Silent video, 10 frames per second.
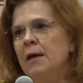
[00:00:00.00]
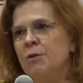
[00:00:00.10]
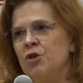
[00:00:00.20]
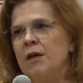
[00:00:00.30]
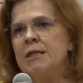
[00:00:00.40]

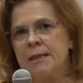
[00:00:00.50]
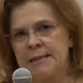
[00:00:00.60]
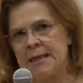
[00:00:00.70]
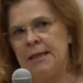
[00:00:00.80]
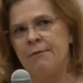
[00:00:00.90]
but tried to
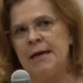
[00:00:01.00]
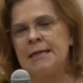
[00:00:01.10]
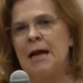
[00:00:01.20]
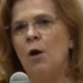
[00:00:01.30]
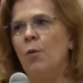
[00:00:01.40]

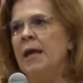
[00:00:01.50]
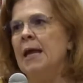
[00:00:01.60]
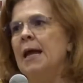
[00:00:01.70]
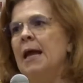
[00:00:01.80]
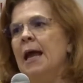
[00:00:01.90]
accelerate how we
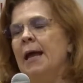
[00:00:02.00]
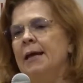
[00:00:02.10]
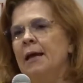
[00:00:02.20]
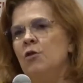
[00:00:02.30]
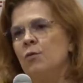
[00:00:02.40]

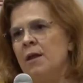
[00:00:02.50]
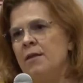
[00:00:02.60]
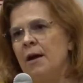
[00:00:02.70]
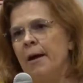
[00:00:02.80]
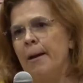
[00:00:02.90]
engage
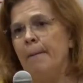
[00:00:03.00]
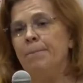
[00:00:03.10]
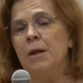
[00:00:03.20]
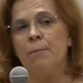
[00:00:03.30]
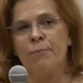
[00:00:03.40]
with
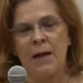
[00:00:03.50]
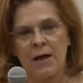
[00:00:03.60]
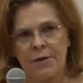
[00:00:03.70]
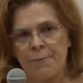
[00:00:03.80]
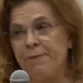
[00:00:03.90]

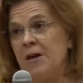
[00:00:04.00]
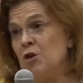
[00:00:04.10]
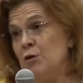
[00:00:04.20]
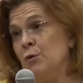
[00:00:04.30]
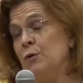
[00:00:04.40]
healthcare
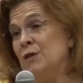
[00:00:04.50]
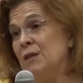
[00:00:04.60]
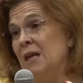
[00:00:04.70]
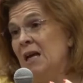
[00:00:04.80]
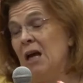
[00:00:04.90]

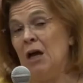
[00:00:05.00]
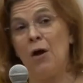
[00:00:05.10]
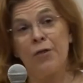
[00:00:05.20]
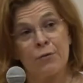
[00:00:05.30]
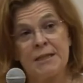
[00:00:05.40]
professionals,
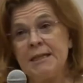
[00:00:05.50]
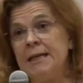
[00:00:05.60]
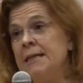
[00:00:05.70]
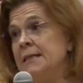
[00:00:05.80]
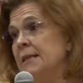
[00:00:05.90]

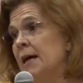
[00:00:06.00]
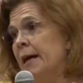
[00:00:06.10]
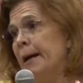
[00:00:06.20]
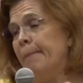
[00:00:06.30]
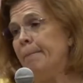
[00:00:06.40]
authorities,
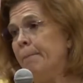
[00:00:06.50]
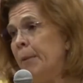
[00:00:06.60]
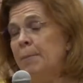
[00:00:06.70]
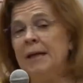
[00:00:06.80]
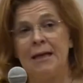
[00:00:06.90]

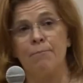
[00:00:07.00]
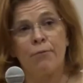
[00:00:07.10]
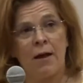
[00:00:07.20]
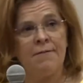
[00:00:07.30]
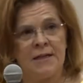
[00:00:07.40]
public and
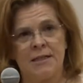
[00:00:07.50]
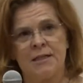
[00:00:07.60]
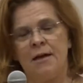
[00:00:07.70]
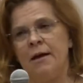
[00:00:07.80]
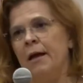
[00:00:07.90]

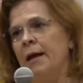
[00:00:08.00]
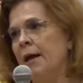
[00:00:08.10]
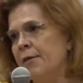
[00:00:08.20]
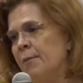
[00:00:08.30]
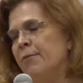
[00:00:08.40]
private
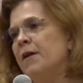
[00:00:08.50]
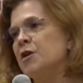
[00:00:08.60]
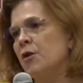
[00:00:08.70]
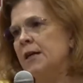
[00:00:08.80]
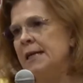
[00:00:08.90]
healthcare
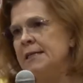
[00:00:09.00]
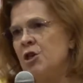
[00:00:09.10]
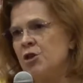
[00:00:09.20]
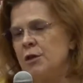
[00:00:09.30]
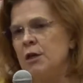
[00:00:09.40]
provider
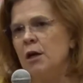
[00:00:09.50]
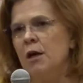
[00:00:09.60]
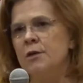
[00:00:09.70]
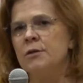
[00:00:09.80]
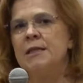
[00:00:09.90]
organization
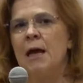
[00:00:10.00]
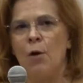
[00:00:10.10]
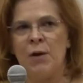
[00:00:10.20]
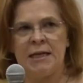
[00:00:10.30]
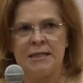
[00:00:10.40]
to see
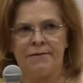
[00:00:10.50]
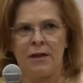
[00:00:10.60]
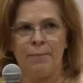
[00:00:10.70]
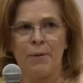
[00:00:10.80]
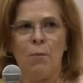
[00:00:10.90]
how we can
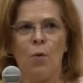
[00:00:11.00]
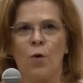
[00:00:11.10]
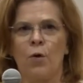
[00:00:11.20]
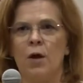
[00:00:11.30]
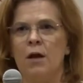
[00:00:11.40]
develop a
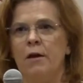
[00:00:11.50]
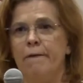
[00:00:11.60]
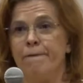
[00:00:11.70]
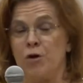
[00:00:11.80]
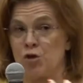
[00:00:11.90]
more
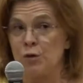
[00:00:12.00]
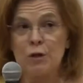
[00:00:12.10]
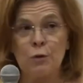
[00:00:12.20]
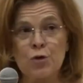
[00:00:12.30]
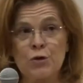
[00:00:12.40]
virtual
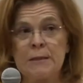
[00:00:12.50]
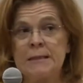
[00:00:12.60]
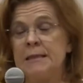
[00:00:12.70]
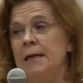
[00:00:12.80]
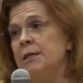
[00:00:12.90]

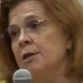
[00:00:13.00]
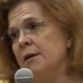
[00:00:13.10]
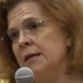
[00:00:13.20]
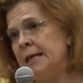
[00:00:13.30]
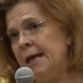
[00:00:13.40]
solutions,
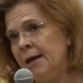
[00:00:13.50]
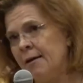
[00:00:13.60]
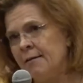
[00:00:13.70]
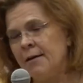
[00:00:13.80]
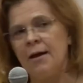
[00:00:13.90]
integrated
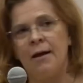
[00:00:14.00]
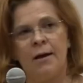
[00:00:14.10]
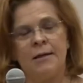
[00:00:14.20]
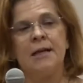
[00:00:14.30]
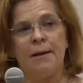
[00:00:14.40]

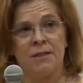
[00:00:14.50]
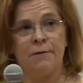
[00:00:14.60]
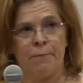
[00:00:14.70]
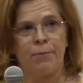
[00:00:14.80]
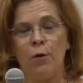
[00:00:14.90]
care types
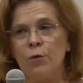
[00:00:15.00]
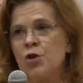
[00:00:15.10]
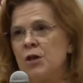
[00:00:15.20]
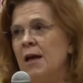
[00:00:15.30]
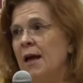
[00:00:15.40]
of
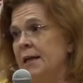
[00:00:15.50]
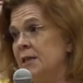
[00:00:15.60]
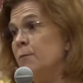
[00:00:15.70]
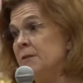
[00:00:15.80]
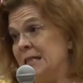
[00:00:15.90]
approach. And
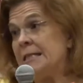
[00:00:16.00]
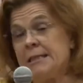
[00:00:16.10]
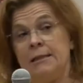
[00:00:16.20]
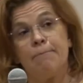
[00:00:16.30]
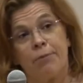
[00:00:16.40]
it's obviously
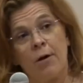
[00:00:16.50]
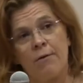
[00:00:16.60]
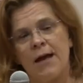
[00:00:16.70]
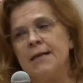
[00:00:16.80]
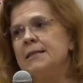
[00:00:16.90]
still in
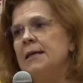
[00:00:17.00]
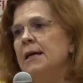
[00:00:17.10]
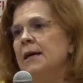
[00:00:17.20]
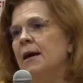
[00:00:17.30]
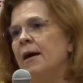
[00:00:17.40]
progress,
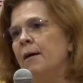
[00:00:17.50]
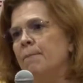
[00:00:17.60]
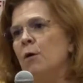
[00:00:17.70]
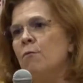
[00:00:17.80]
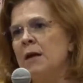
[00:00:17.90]

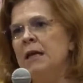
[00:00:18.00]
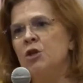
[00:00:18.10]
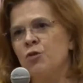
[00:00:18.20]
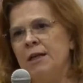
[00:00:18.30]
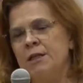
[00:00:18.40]
but really
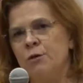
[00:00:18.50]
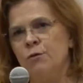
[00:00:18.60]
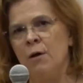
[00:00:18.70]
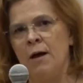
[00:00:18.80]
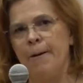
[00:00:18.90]
trying
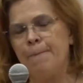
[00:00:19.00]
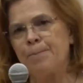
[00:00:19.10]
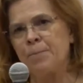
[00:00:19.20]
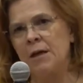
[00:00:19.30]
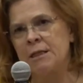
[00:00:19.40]

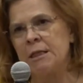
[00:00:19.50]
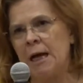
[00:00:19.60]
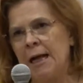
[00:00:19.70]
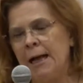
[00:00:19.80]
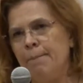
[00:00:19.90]
to
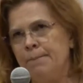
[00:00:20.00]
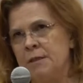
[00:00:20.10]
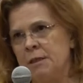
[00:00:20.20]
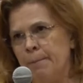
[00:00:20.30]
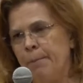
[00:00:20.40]
help
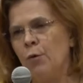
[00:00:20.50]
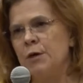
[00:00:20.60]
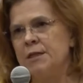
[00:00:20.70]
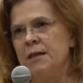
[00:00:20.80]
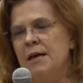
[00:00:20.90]
support